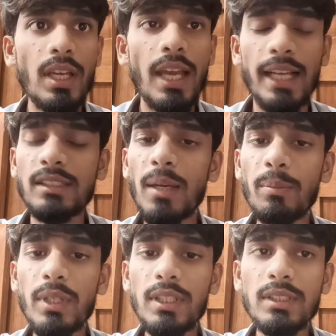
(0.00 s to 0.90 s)

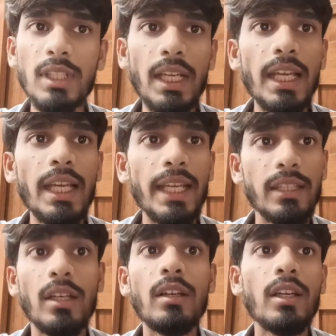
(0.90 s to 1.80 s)
Example is
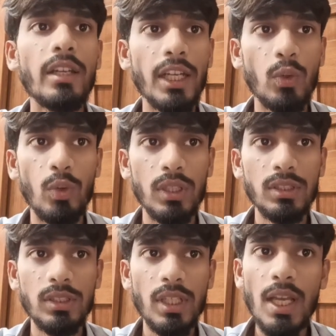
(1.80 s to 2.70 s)
Ethernet networks,